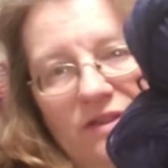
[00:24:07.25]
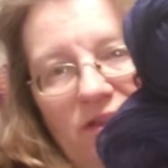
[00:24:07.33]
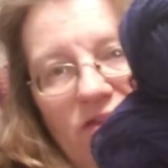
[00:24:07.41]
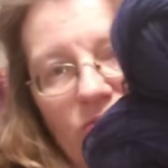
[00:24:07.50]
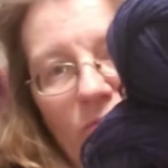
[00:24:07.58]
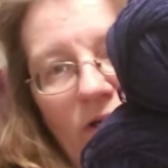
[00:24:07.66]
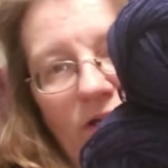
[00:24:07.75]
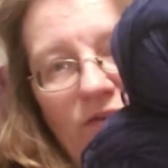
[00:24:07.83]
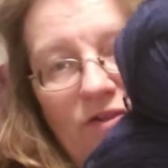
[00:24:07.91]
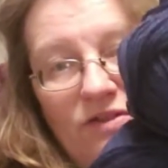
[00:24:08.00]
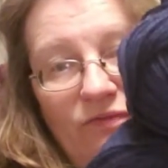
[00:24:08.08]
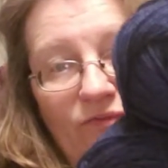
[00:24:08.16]
in each one, and
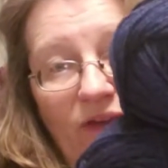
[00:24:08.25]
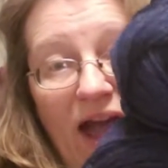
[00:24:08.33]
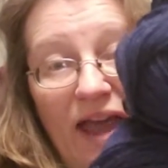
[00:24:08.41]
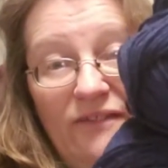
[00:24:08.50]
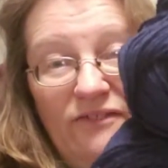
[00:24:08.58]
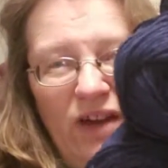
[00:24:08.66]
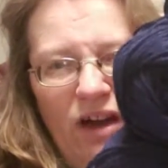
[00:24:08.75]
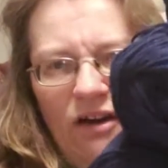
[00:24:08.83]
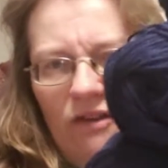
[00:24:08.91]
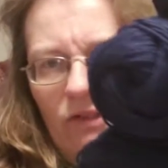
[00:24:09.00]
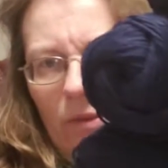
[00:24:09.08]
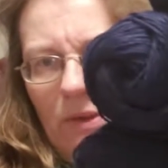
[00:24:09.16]
there's 5
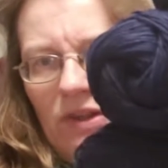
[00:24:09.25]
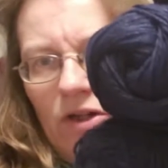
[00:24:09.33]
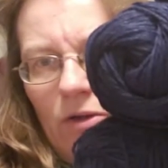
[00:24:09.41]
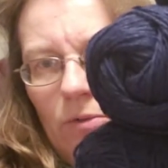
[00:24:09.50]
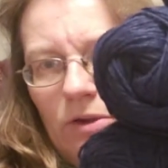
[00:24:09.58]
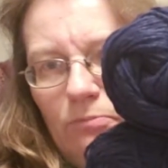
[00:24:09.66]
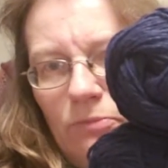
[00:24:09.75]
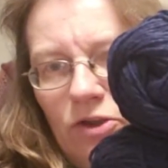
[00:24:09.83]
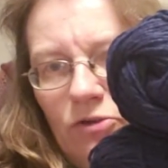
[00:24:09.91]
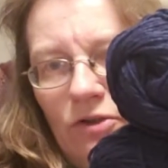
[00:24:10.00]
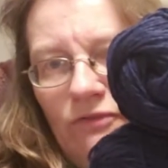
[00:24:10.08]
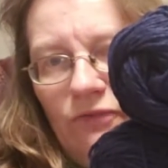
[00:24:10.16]
of them, and they're
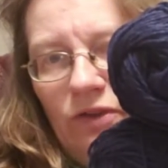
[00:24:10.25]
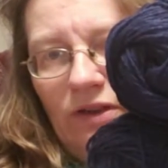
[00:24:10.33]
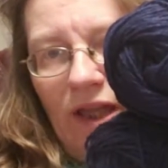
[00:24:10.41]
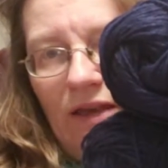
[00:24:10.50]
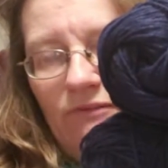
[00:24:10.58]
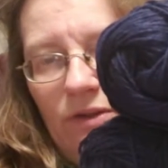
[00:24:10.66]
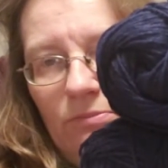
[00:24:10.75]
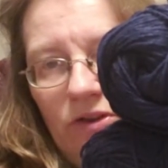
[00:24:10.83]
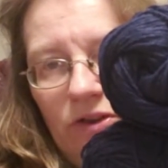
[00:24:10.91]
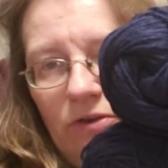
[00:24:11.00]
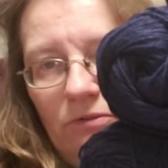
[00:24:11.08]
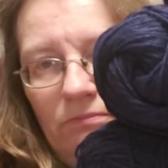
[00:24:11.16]
beautiful navy
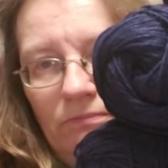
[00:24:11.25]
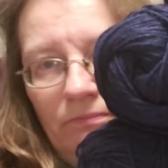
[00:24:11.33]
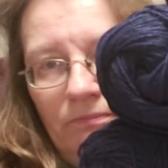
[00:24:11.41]
blue.